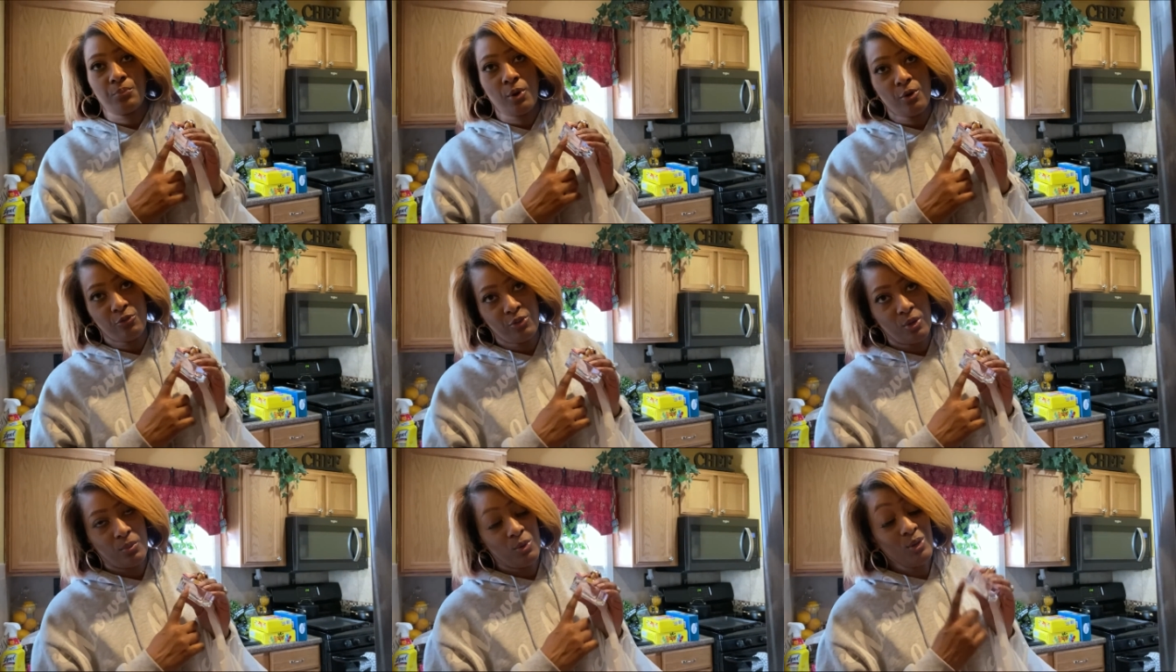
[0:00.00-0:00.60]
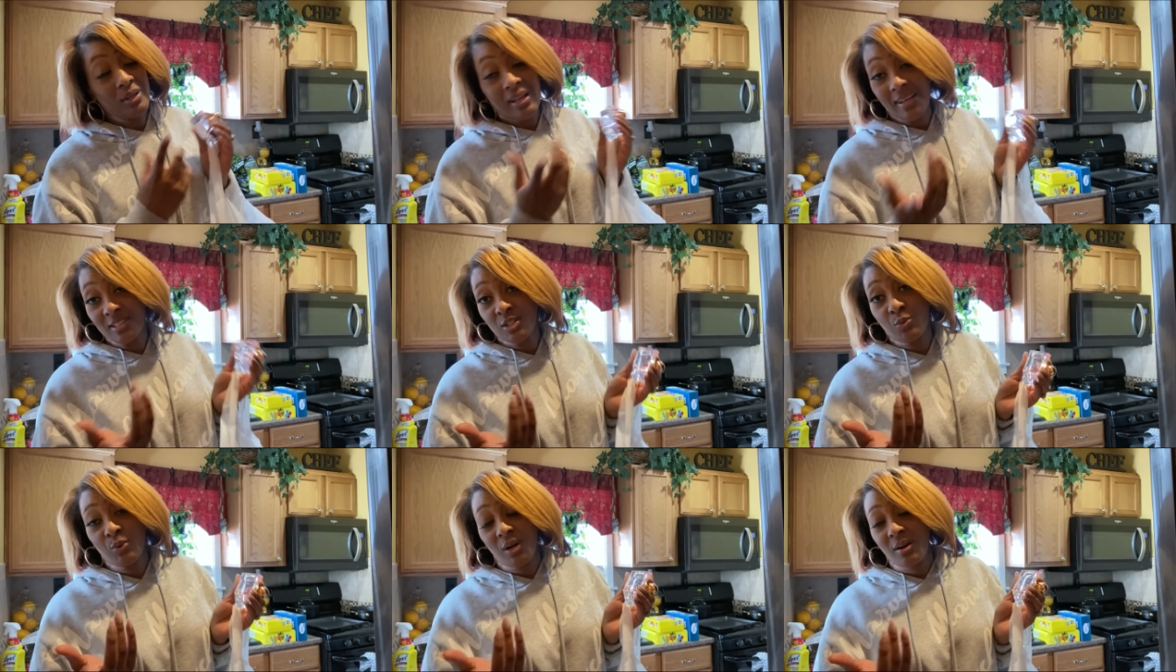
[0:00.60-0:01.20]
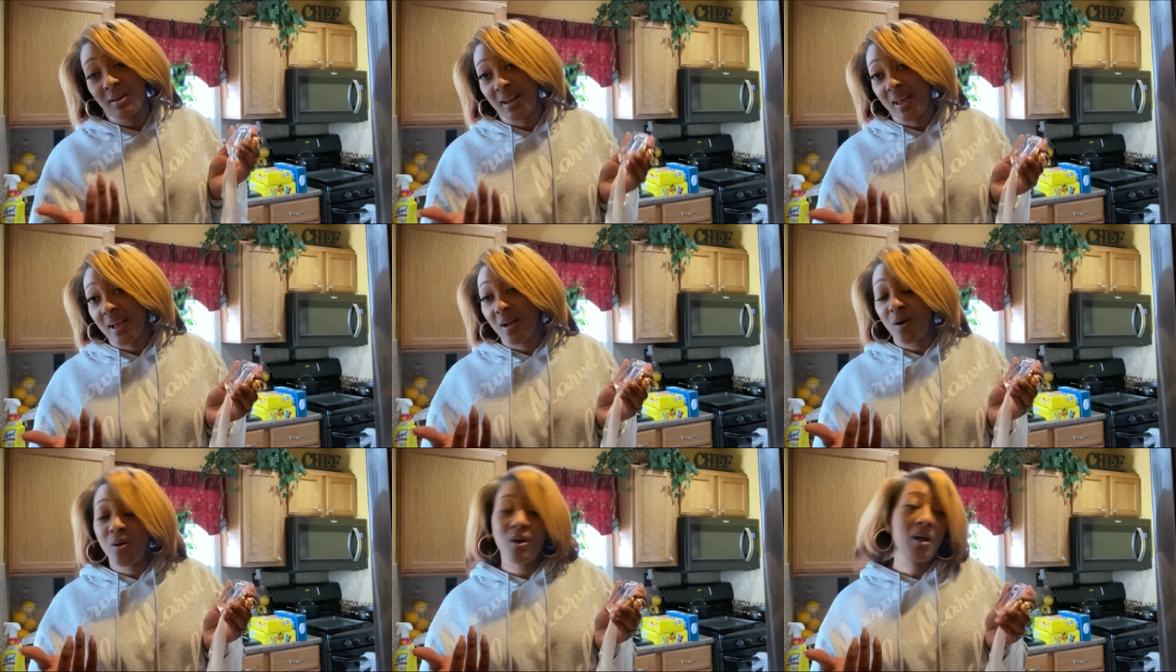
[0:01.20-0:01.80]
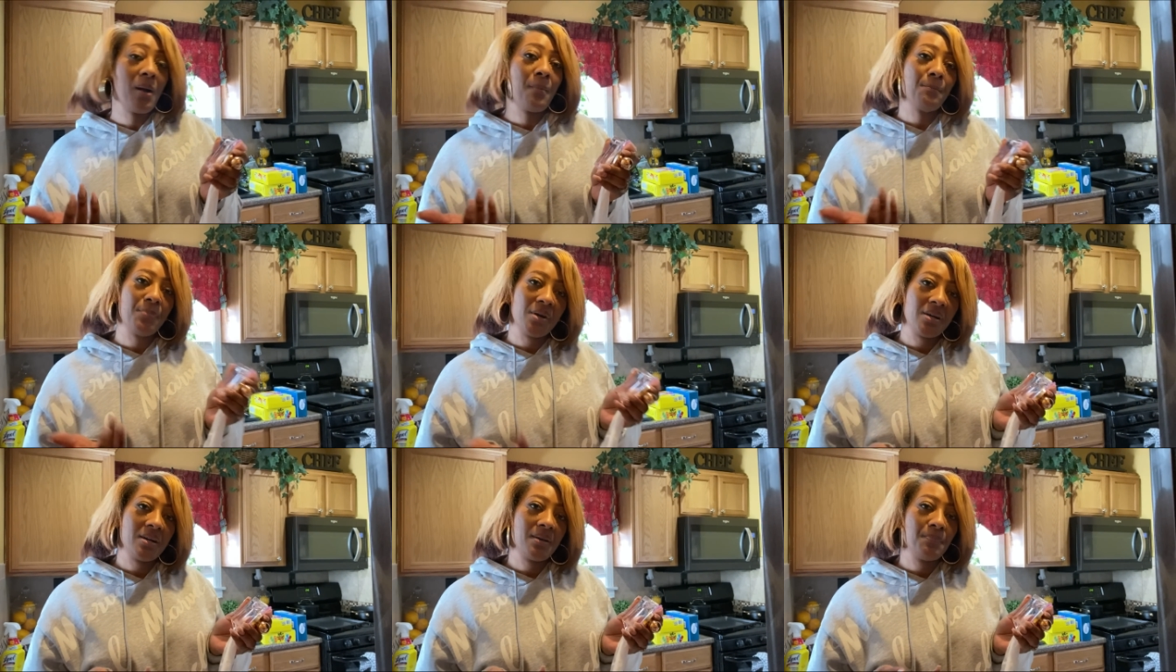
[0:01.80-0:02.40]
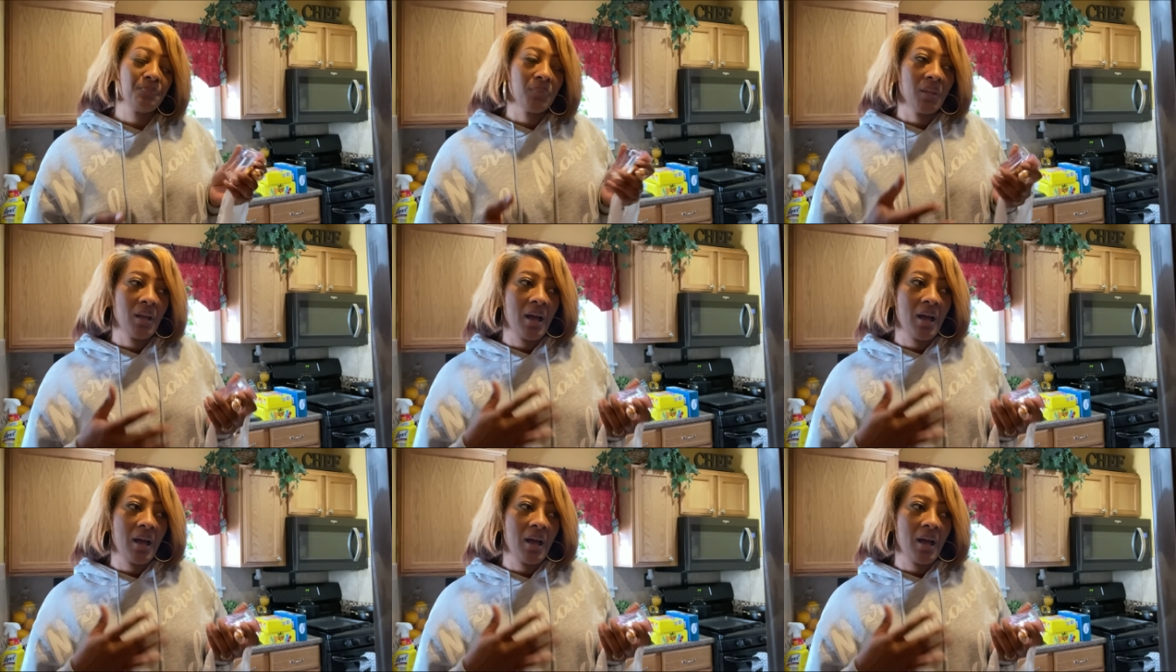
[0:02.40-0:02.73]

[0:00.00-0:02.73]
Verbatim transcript: perfume you can actually wear it now but